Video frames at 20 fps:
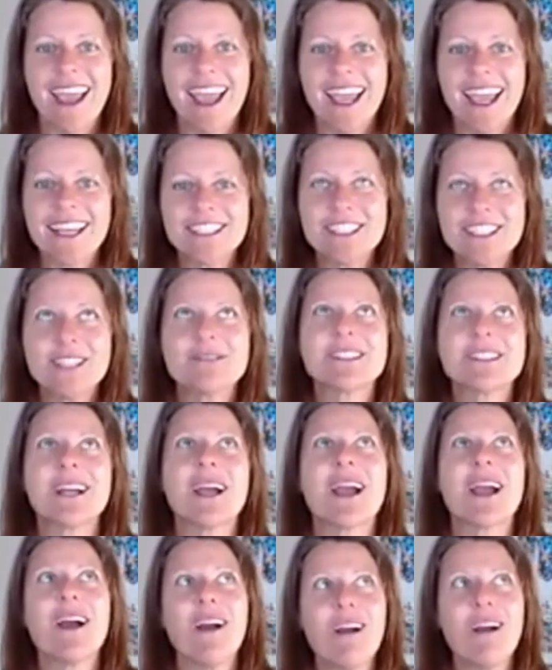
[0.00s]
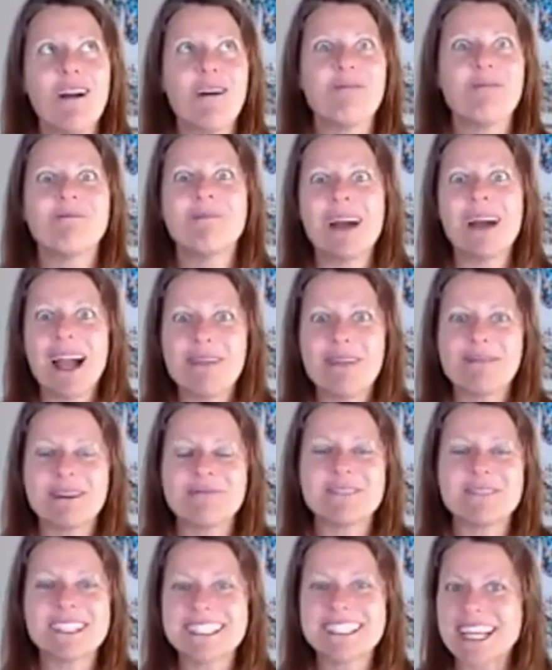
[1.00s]
and she was like, "Oh, Mum,
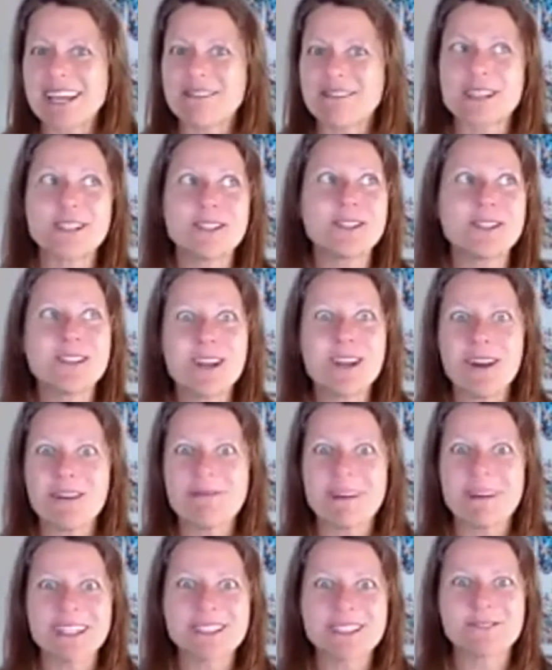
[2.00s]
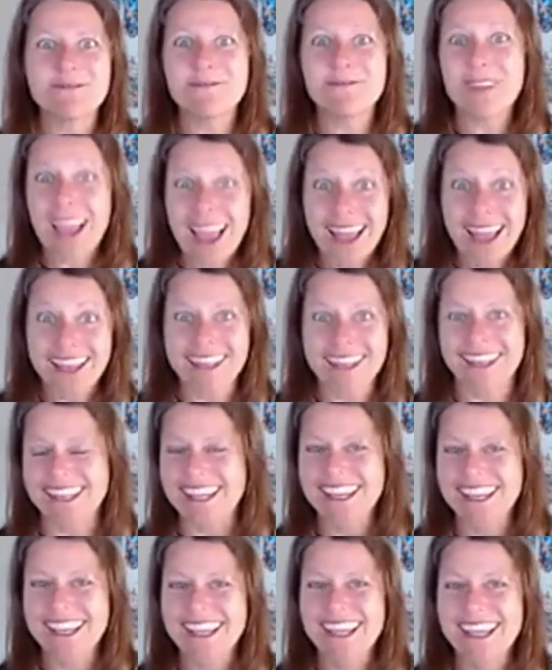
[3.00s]
I'm just having so much fun."